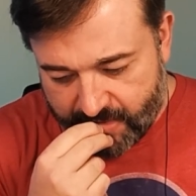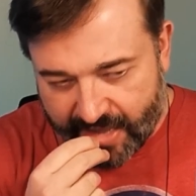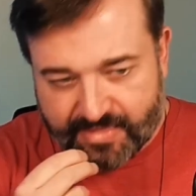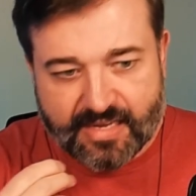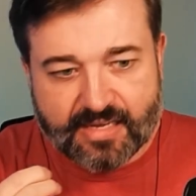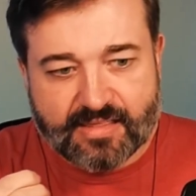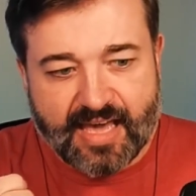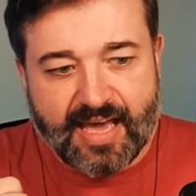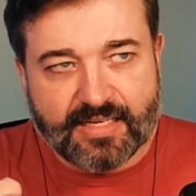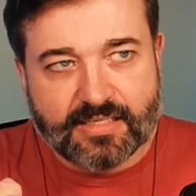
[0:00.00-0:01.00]
think
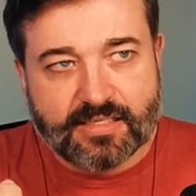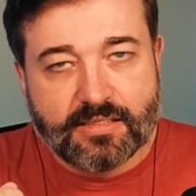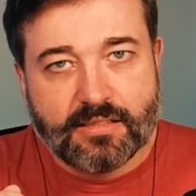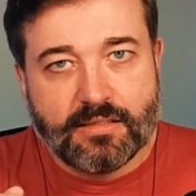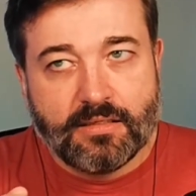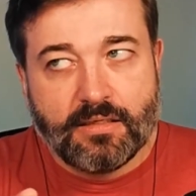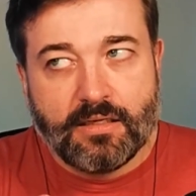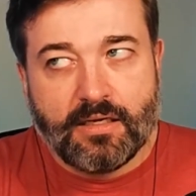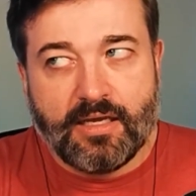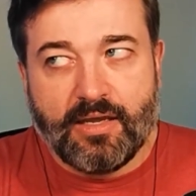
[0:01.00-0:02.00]
that
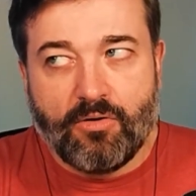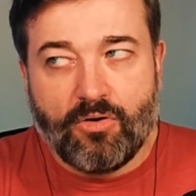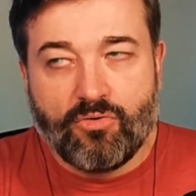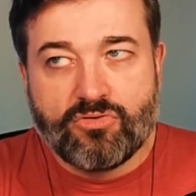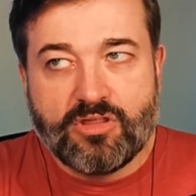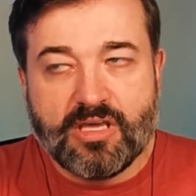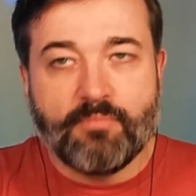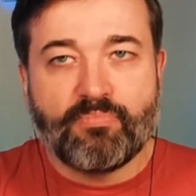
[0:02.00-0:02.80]
the